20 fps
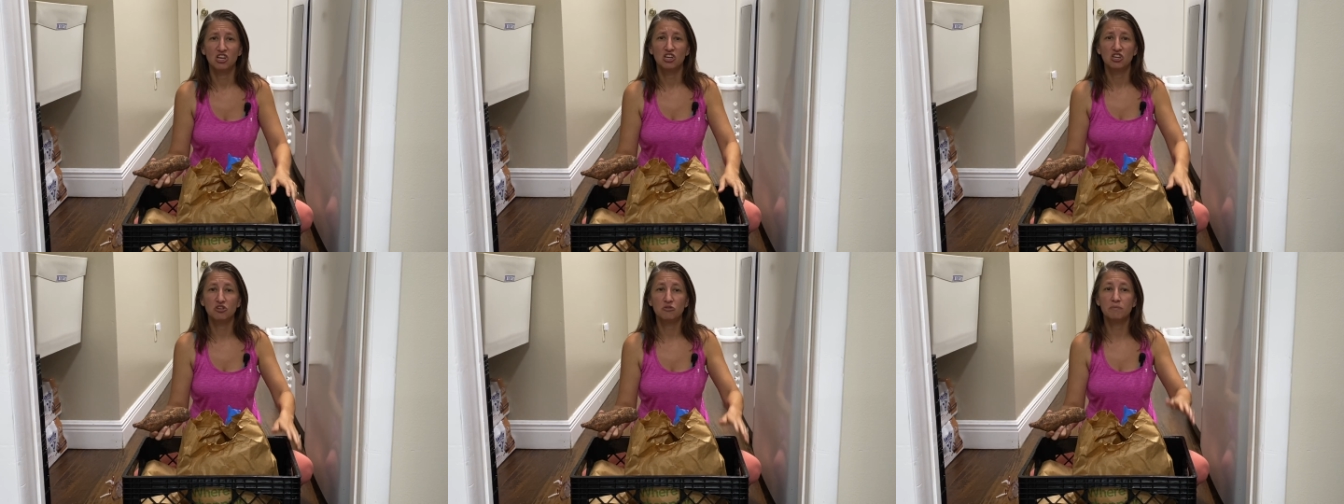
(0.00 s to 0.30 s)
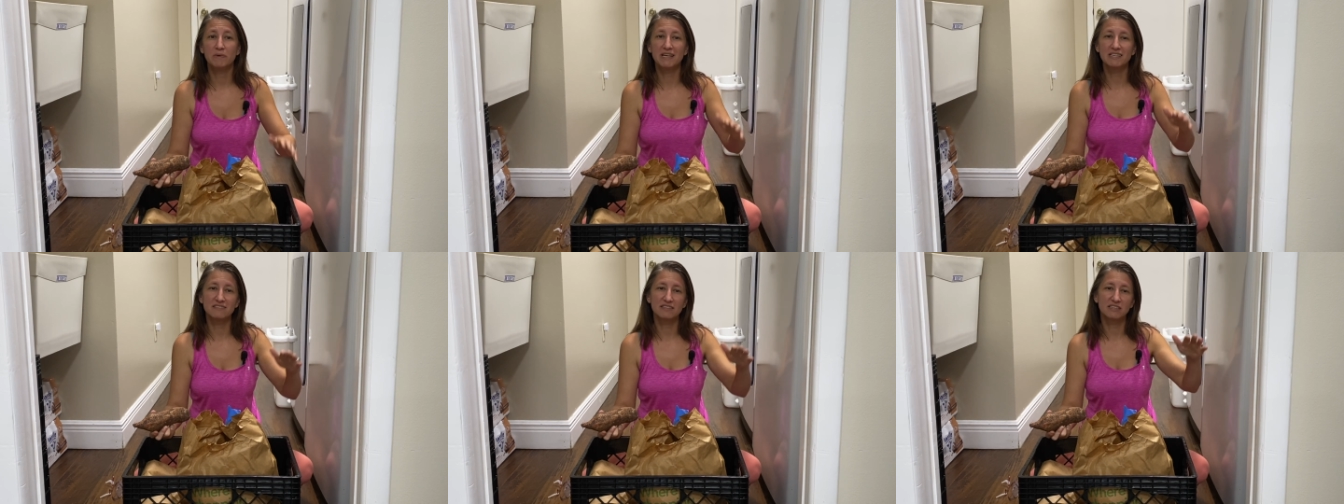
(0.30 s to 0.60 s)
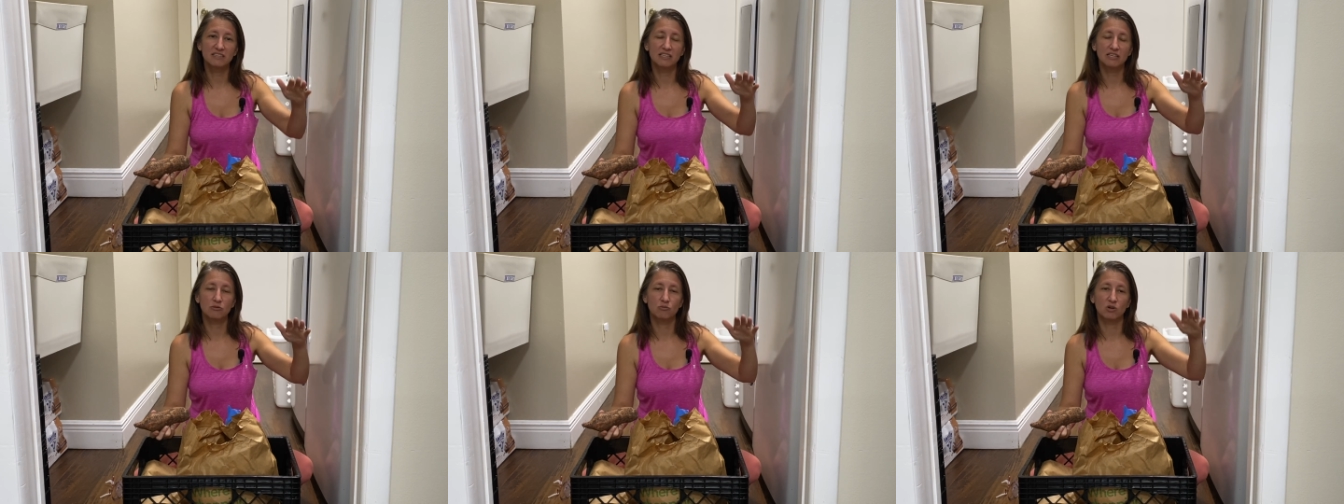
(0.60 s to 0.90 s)
You
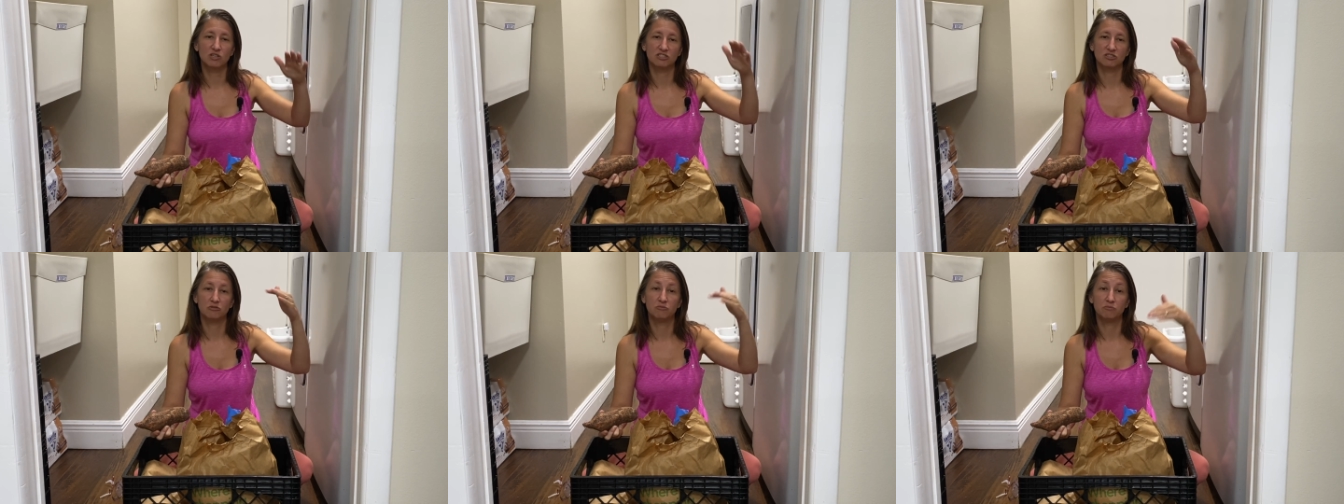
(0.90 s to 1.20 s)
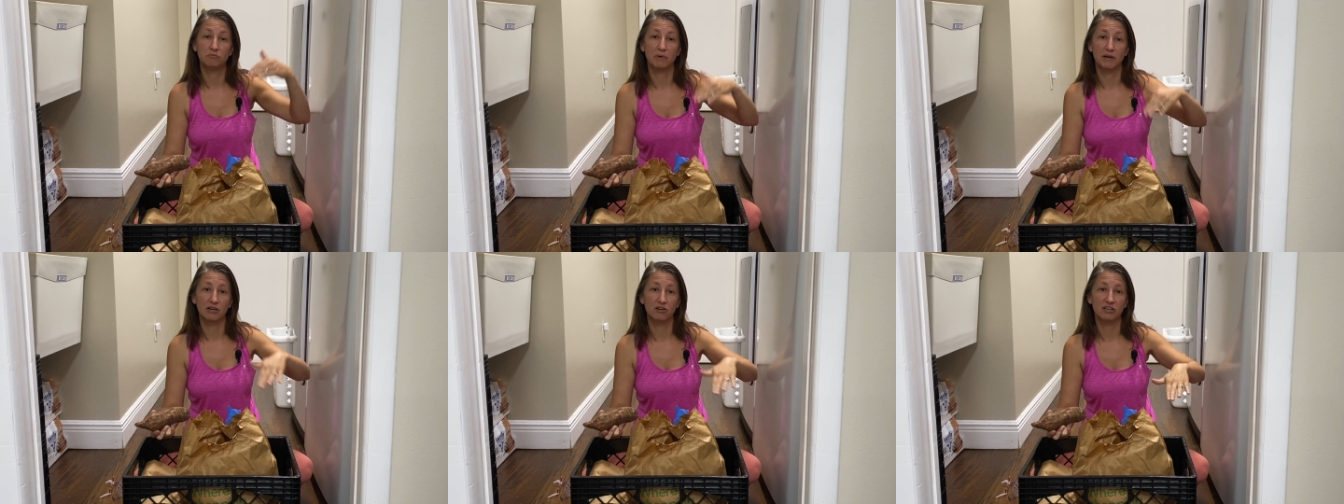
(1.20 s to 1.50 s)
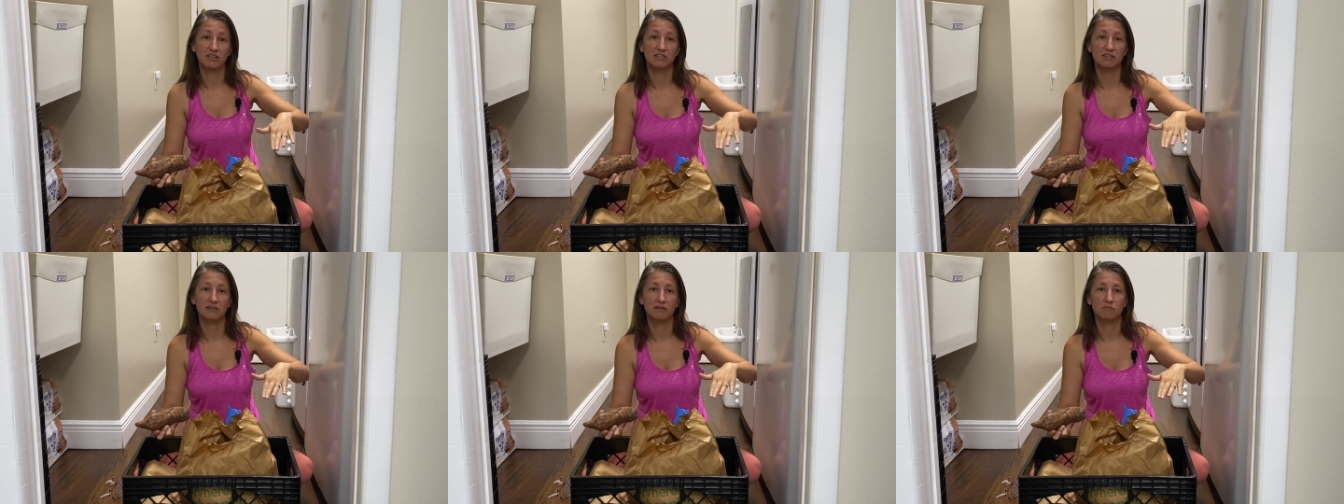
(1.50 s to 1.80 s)
basically want to bury
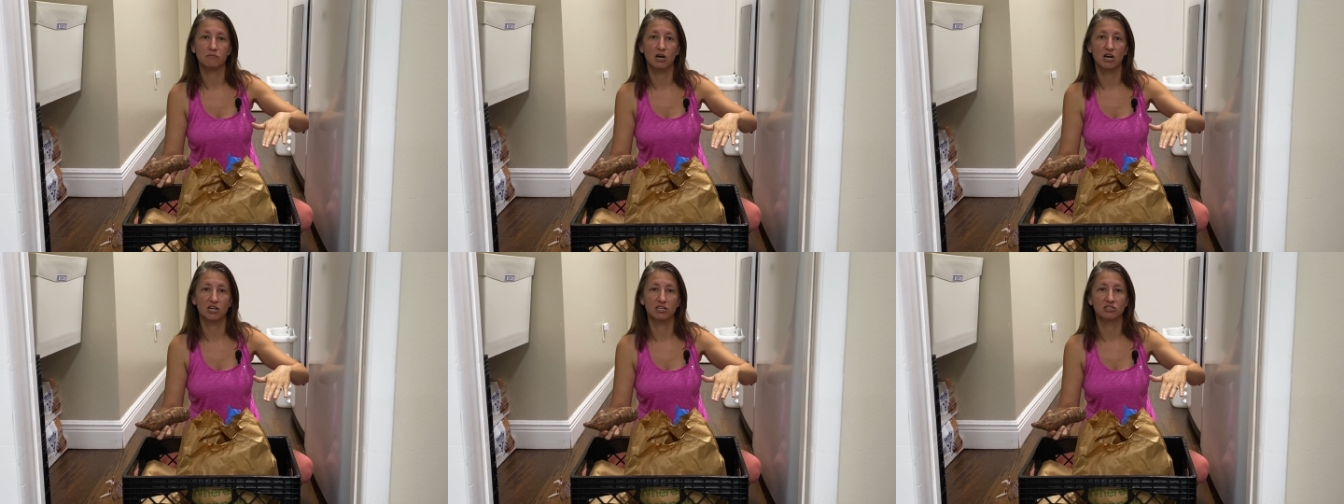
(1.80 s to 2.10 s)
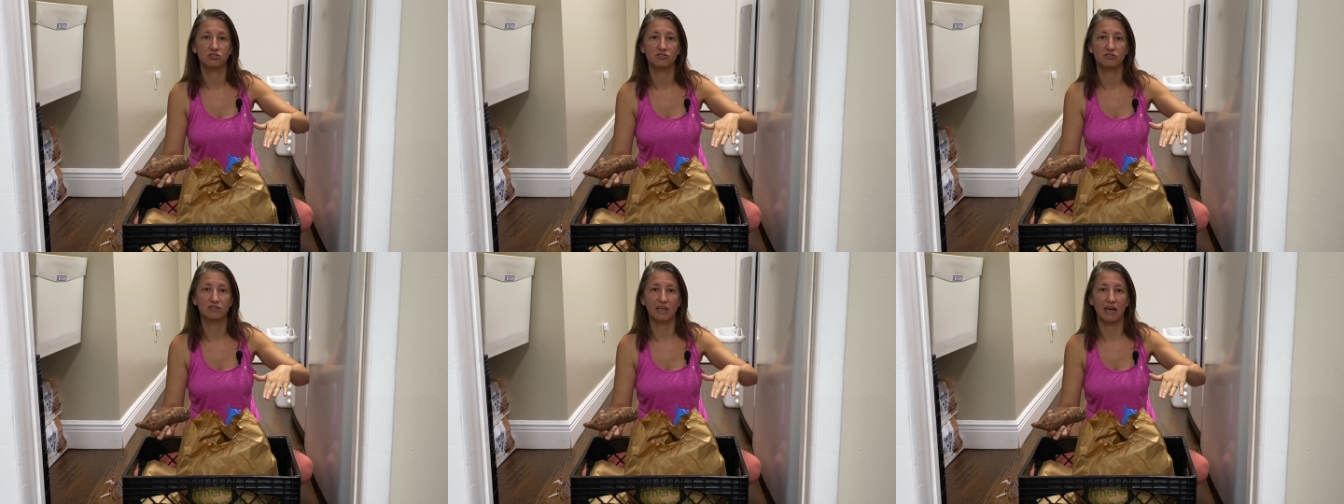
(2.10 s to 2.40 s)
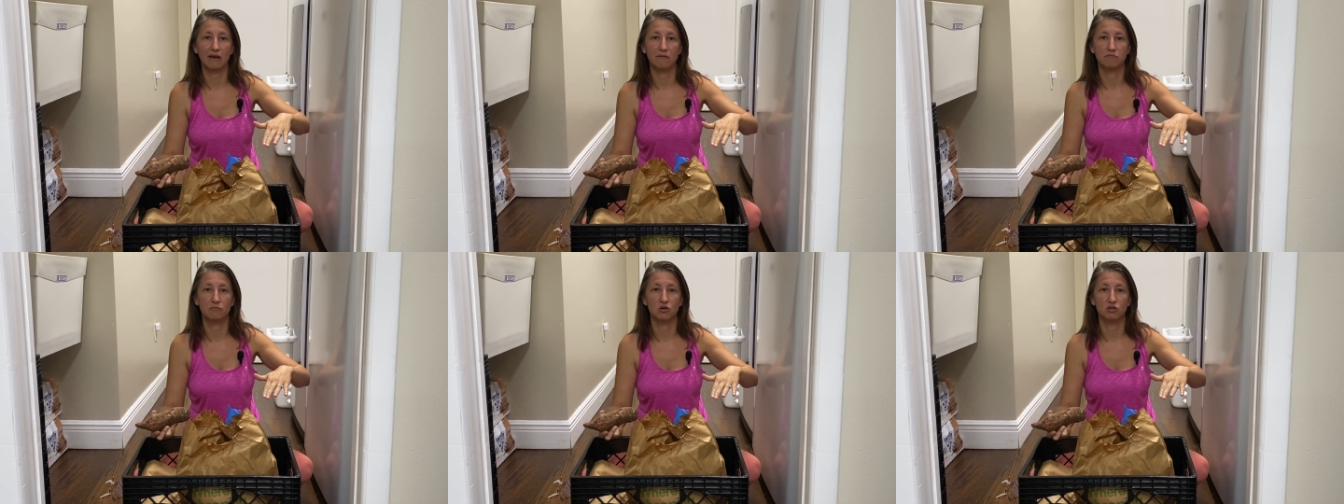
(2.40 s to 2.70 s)
them under
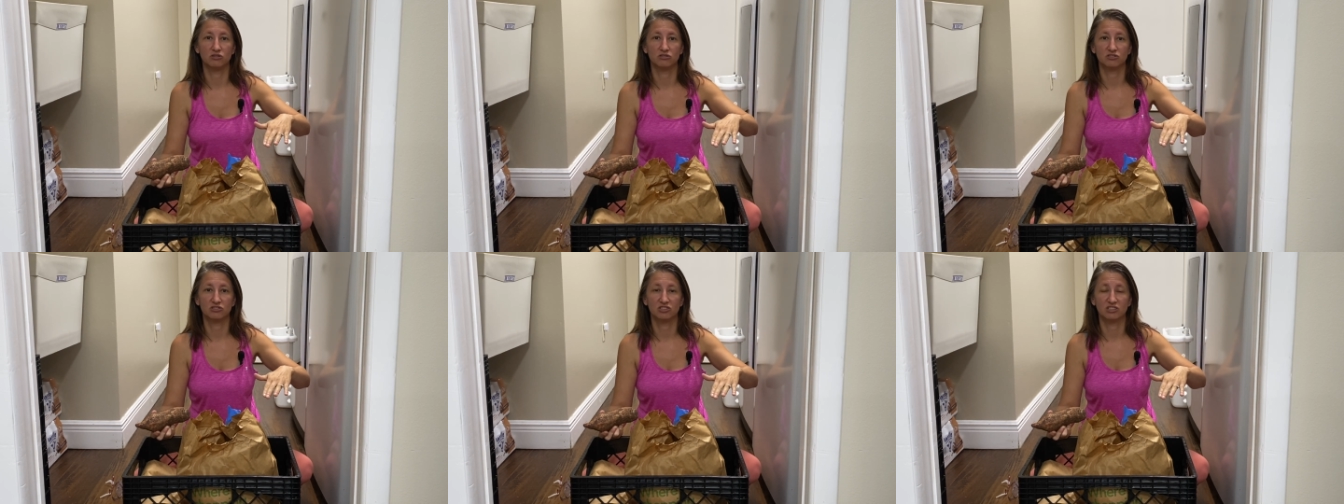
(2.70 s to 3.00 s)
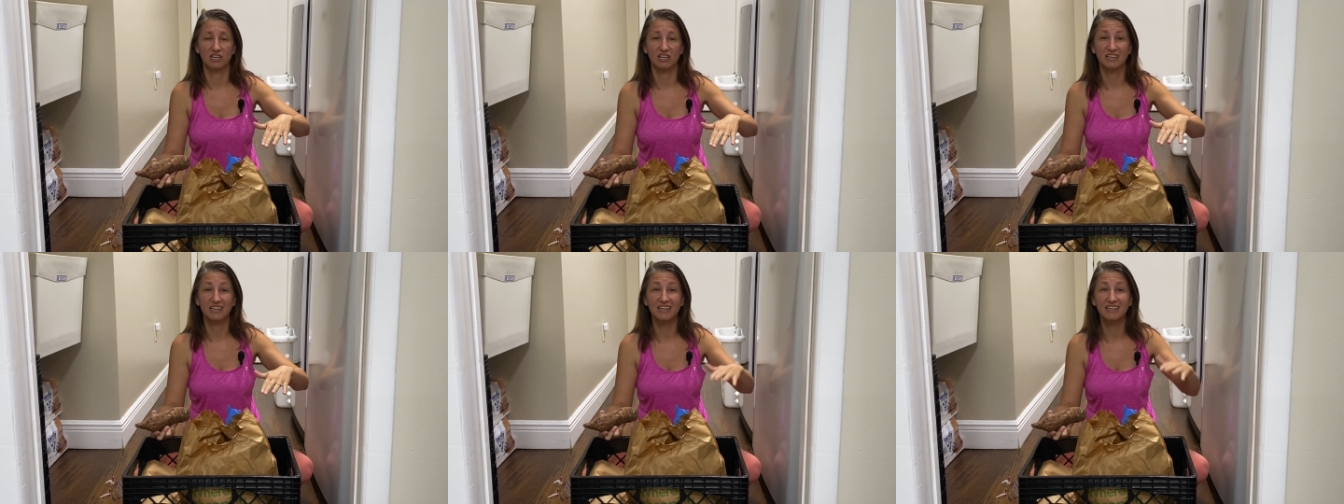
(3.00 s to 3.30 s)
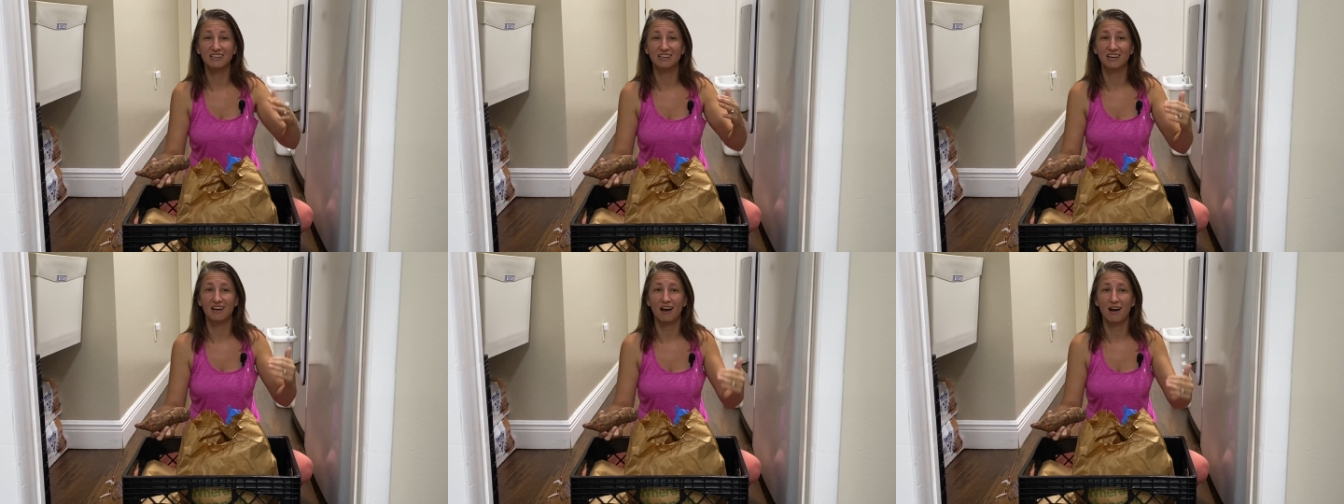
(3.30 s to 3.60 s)
that mulch. And in a
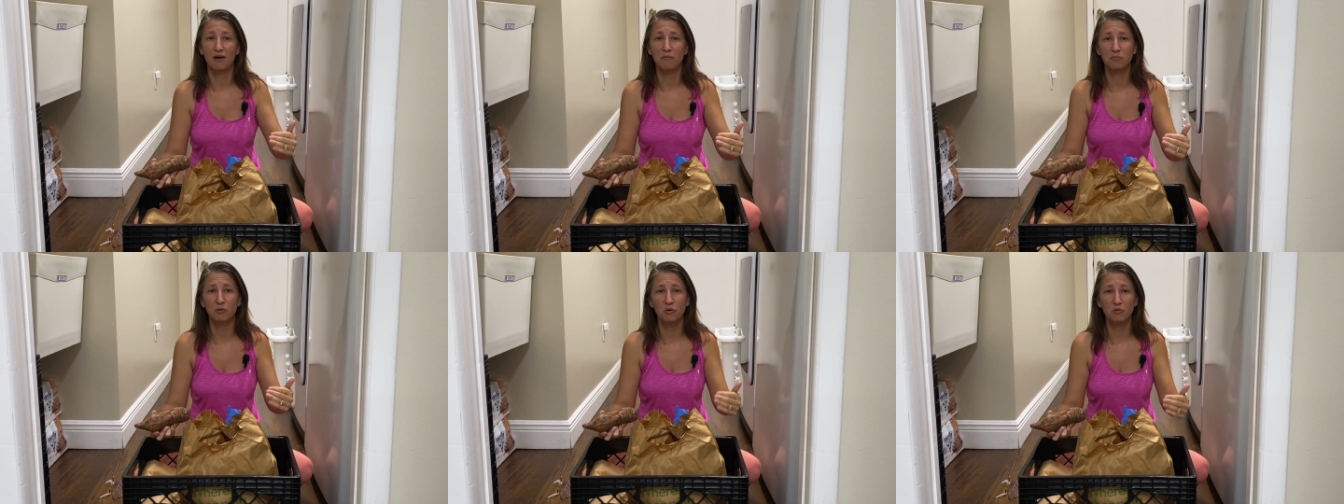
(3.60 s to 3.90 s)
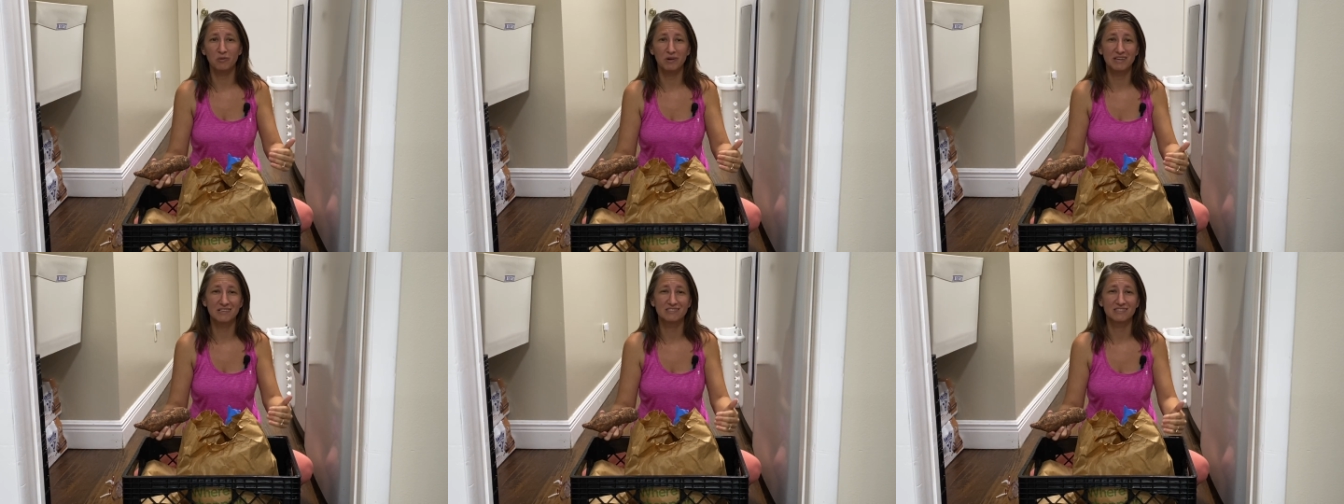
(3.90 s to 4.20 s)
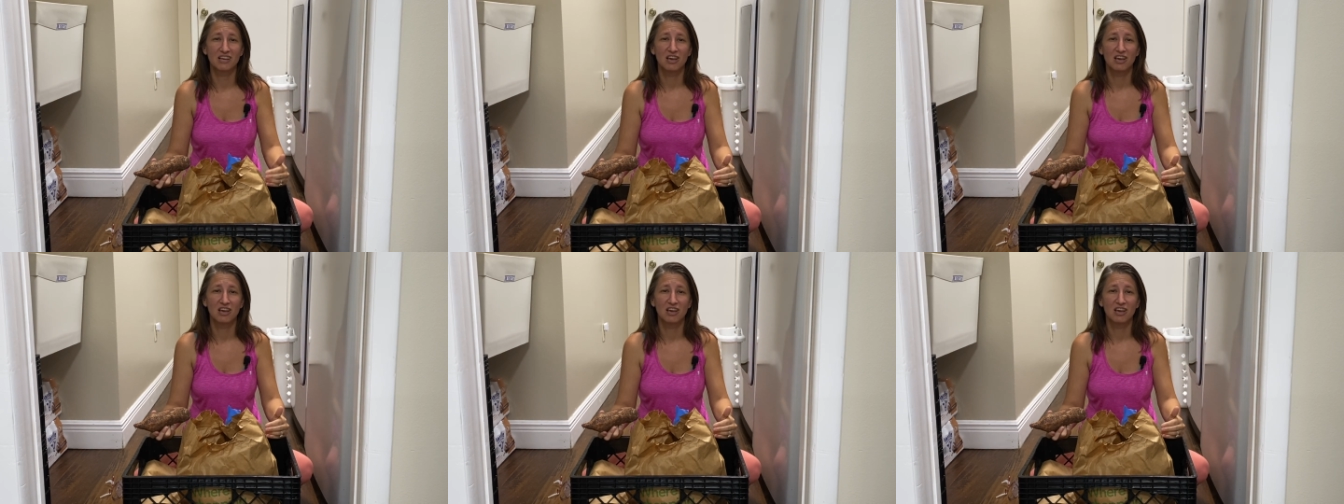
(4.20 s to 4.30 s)
couple weeks,